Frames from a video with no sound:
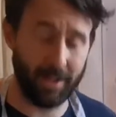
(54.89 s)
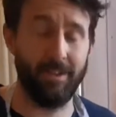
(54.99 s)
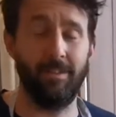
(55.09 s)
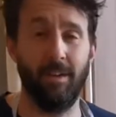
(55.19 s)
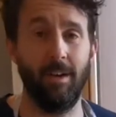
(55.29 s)

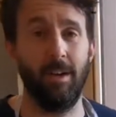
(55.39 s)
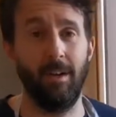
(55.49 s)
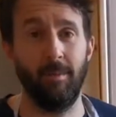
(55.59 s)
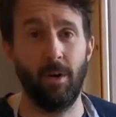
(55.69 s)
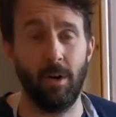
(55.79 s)
make
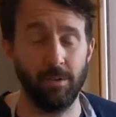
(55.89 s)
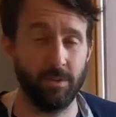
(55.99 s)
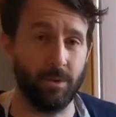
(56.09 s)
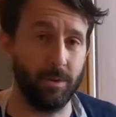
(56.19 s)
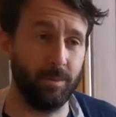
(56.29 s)
some hot
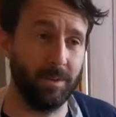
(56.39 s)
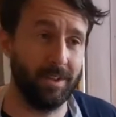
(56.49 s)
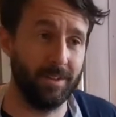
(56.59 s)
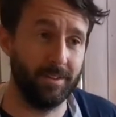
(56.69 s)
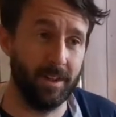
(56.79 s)
sauce
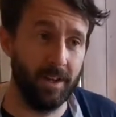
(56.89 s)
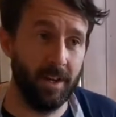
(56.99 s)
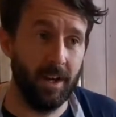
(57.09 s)
because